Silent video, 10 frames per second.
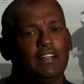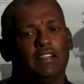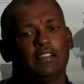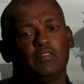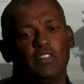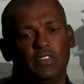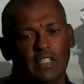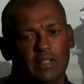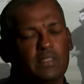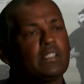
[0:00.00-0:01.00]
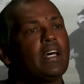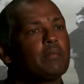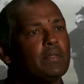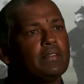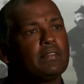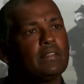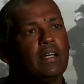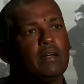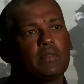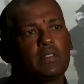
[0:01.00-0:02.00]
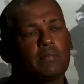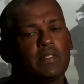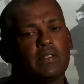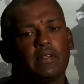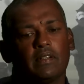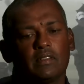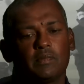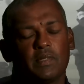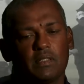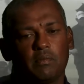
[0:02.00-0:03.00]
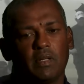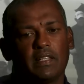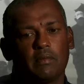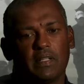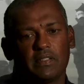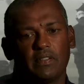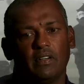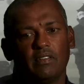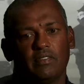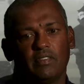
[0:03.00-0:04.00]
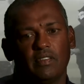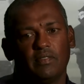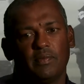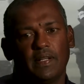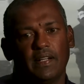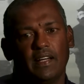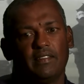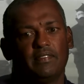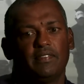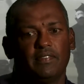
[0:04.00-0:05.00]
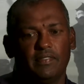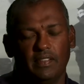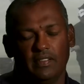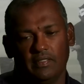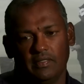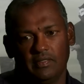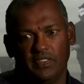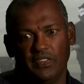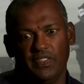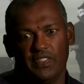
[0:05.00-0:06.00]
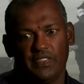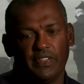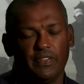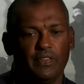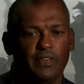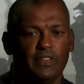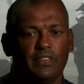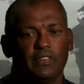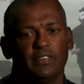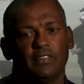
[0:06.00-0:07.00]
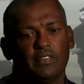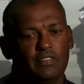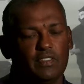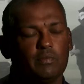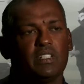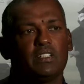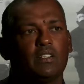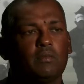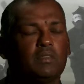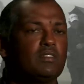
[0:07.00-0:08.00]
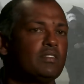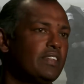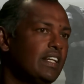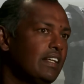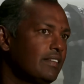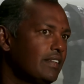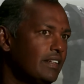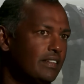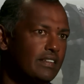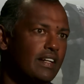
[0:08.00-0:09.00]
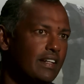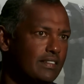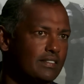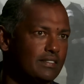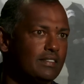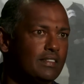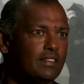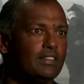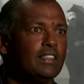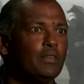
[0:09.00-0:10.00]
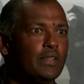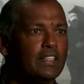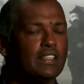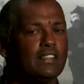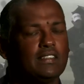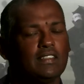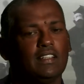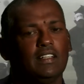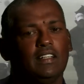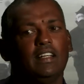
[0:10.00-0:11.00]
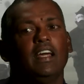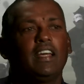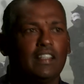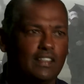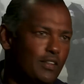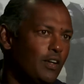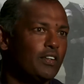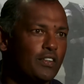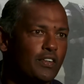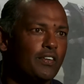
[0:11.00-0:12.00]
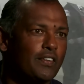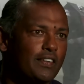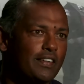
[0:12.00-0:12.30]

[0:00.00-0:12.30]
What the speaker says: A few times it happened to me, you know, especially playing the best golf of my life, you know, a few years ago, going to a few British Opens, feeling really good that I could really win this, and get the wrong draw.